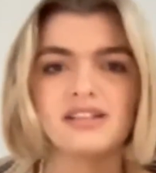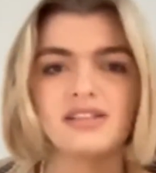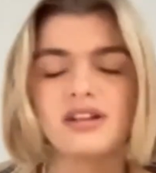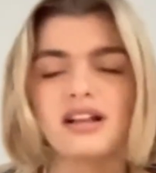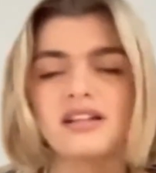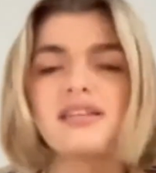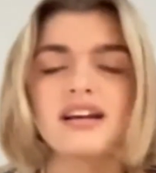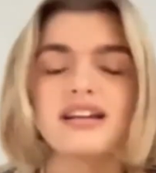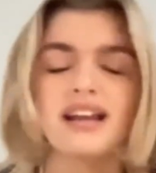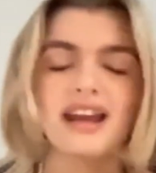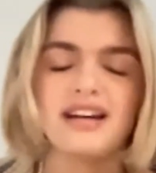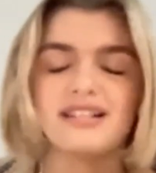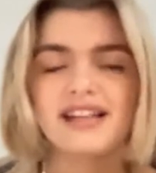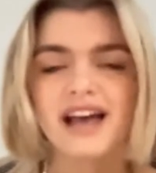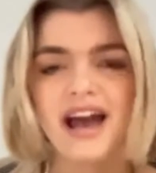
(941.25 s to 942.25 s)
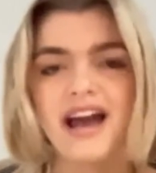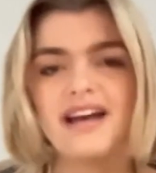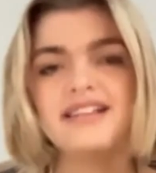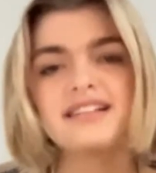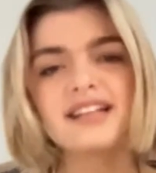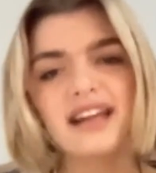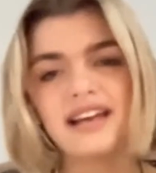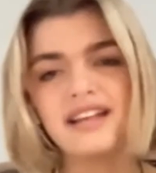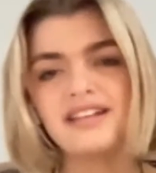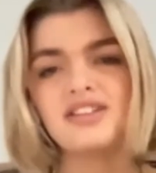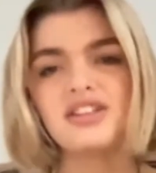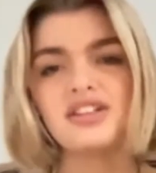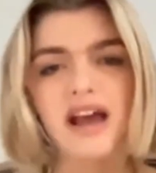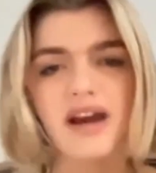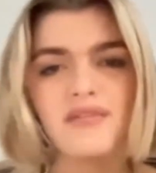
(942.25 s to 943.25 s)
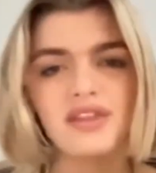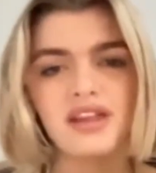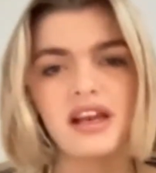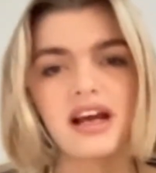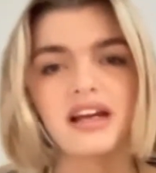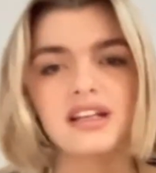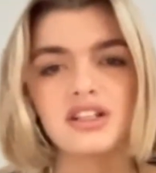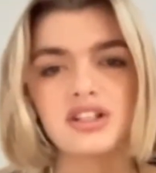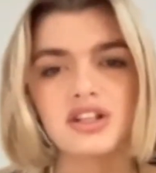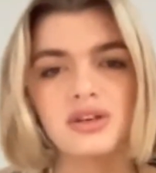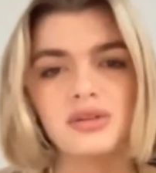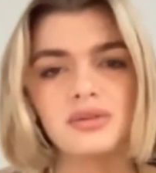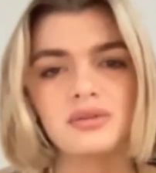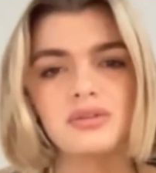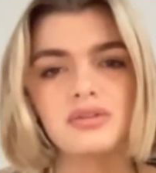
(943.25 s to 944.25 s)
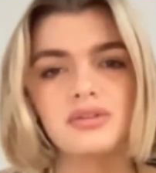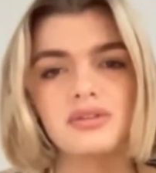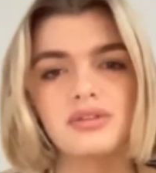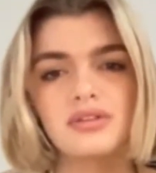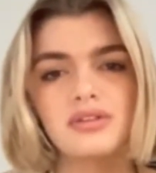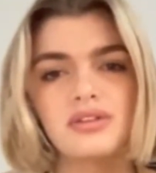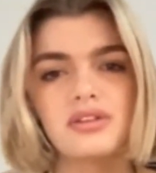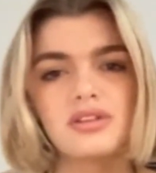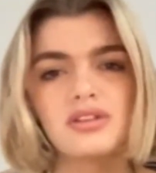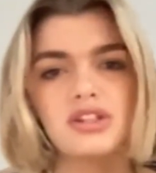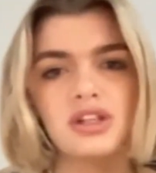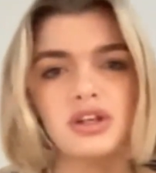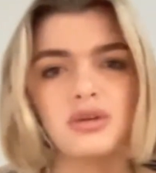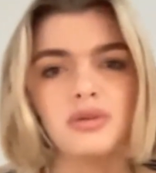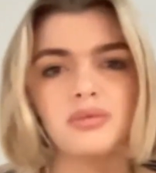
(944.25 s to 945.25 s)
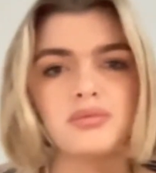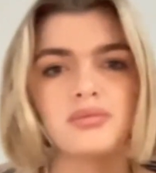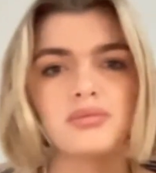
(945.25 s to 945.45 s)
So that's like nails, hair, skin, just everything I can do to,